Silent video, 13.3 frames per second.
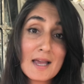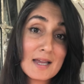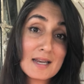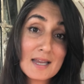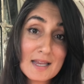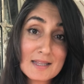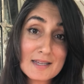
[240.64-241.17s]

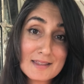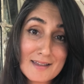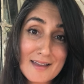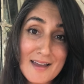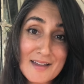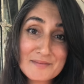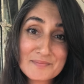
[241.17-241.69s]
and healing the
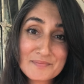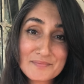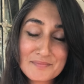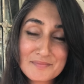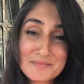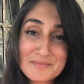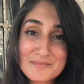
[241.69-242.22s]
gut.
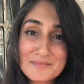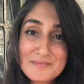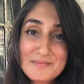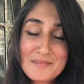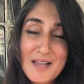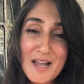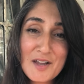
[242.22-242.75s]

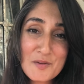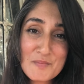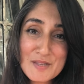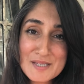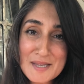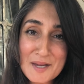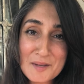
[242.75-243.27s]
I hope
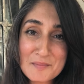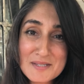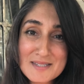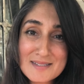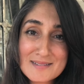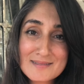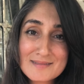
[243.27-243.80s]
this helps.